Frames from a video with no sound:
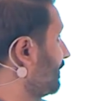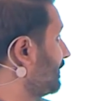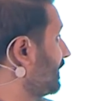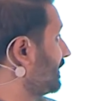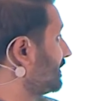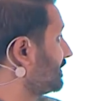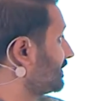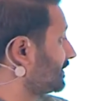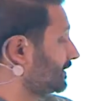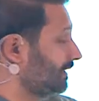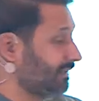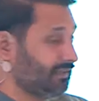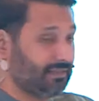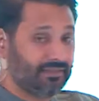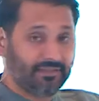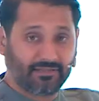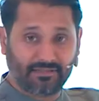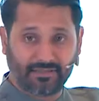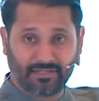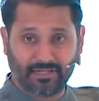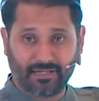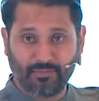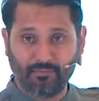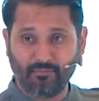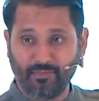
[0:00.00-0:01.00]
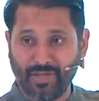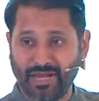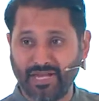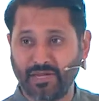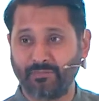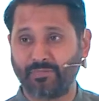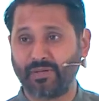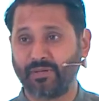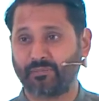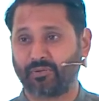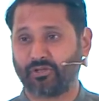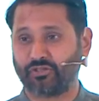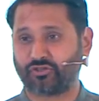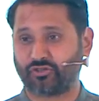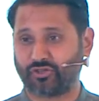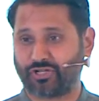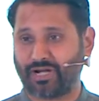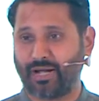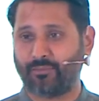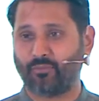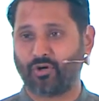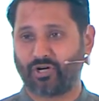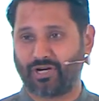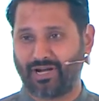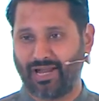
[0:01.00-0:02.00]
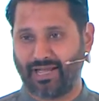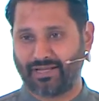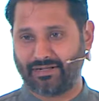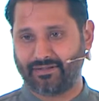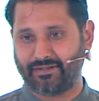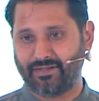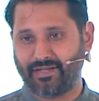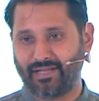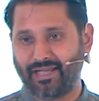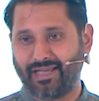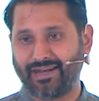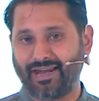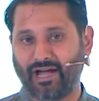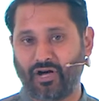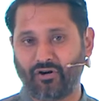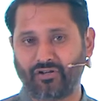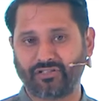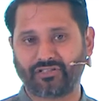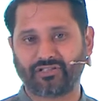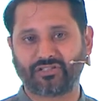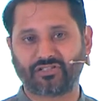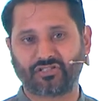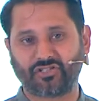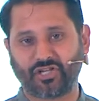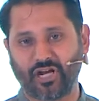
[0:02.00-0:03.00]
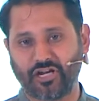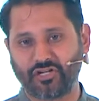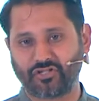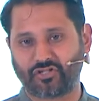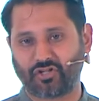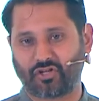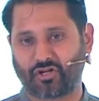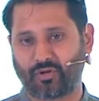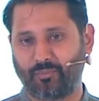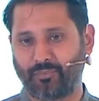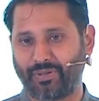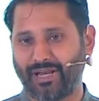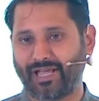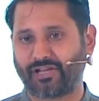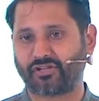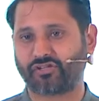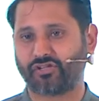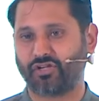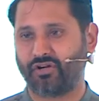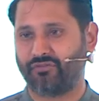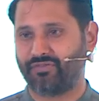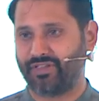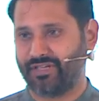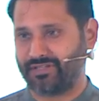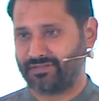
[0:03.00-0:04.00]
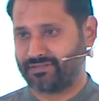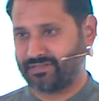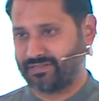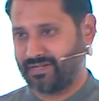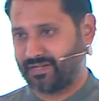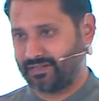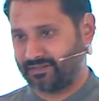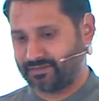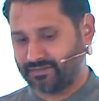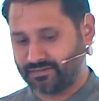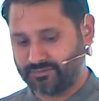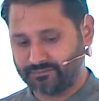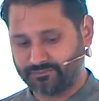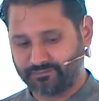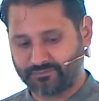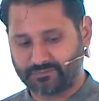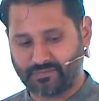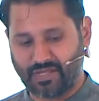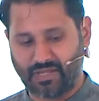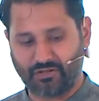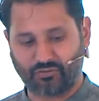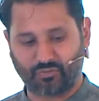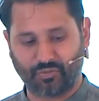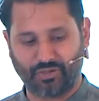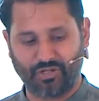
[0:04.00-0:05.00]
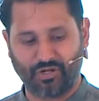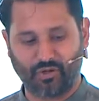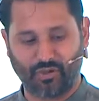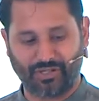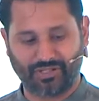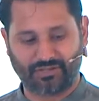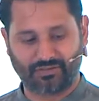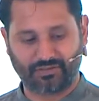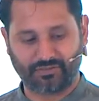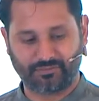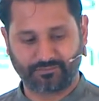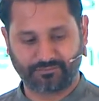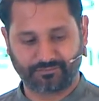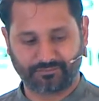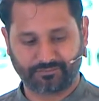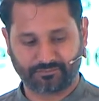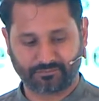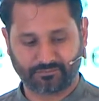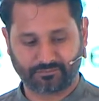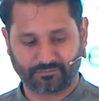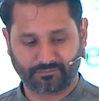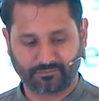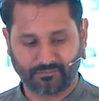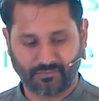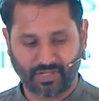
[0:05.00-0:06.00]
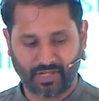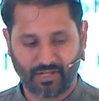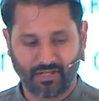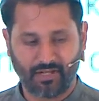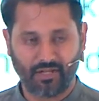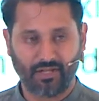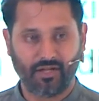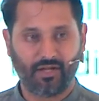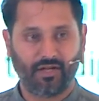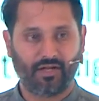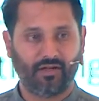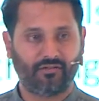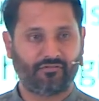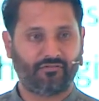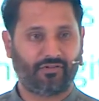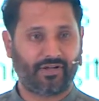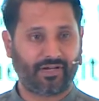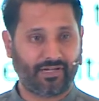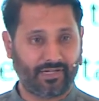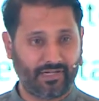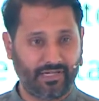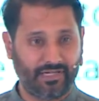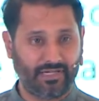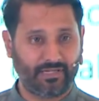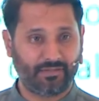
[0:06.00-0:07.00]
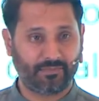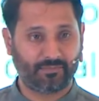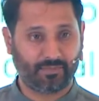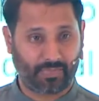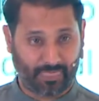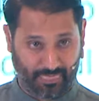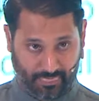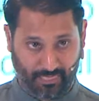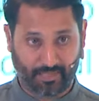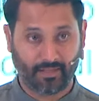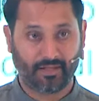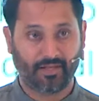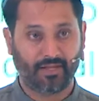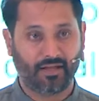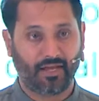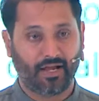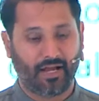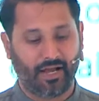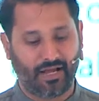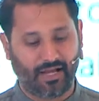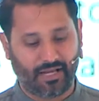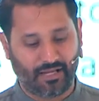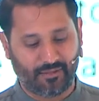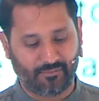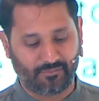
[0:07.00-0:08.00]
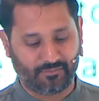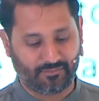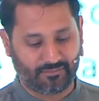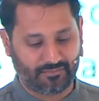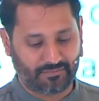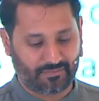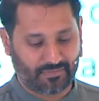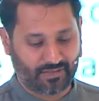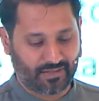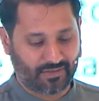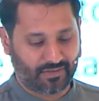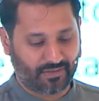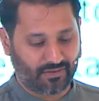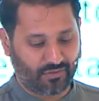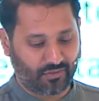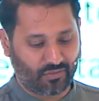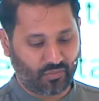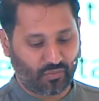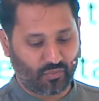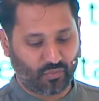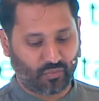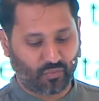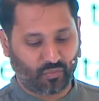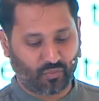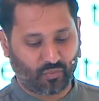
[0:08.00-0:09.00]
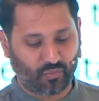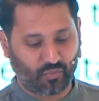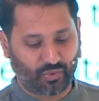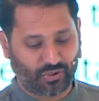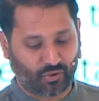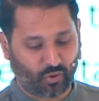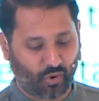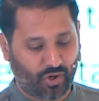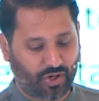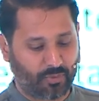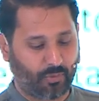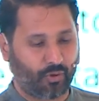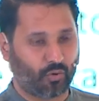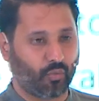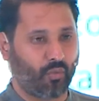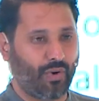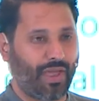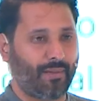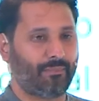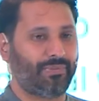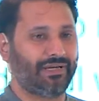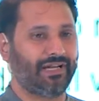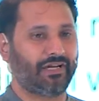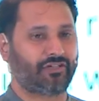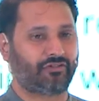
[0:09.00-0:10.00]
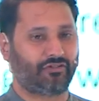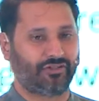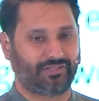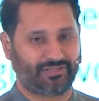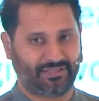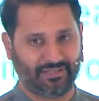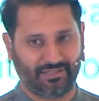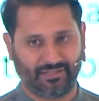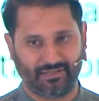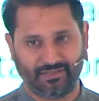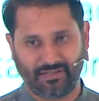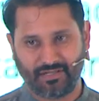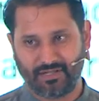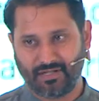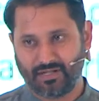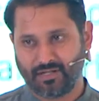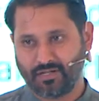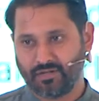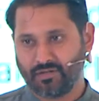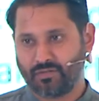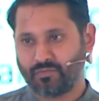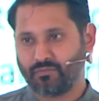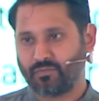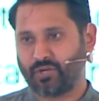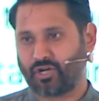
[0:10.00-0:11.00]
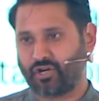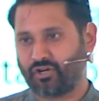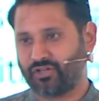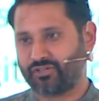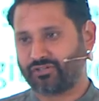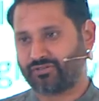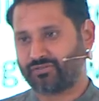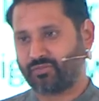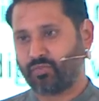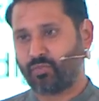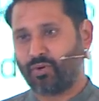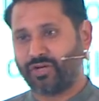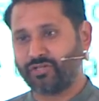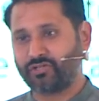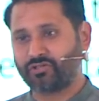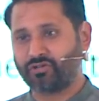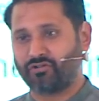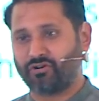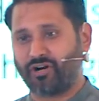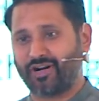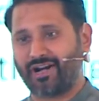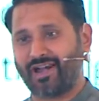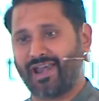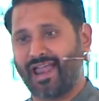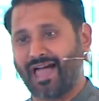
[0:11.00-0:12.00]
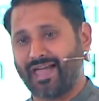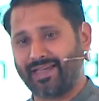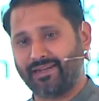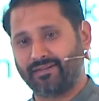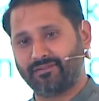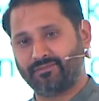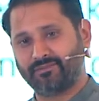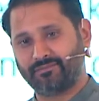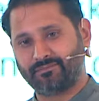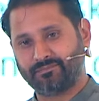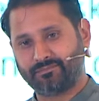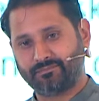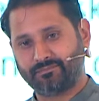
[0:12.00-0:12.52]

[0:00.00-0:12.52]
there's still many people to come online. And how does this change the complexion of the internet as we know it? Finally, we talk about web literacy. Because once you're online,